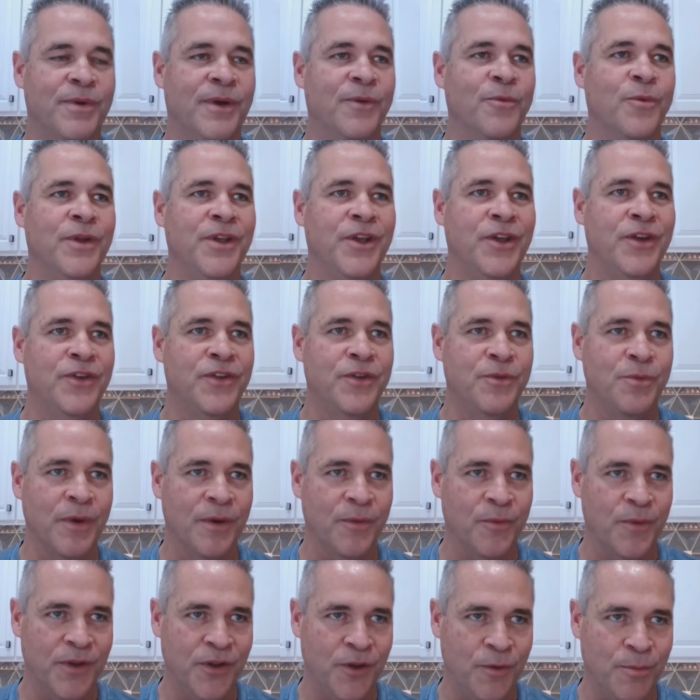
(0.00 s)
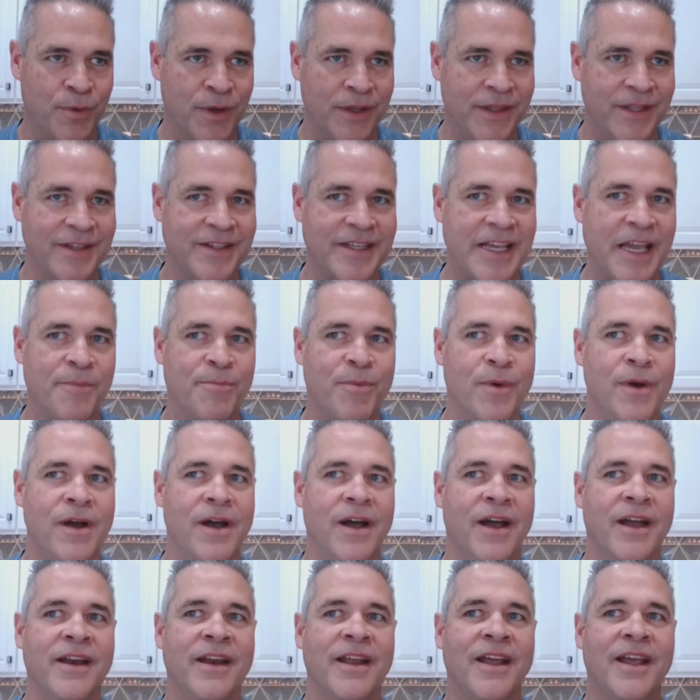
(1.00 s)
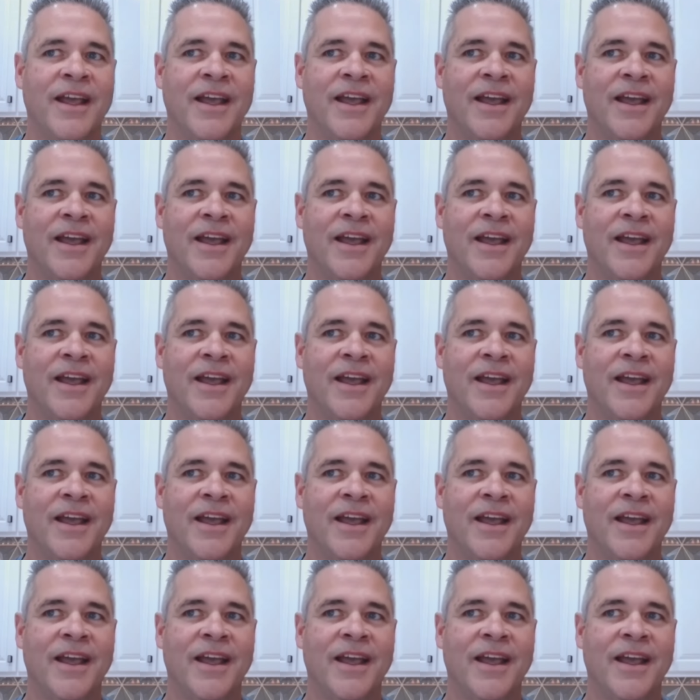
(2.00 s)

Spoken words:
But when you put the tape on,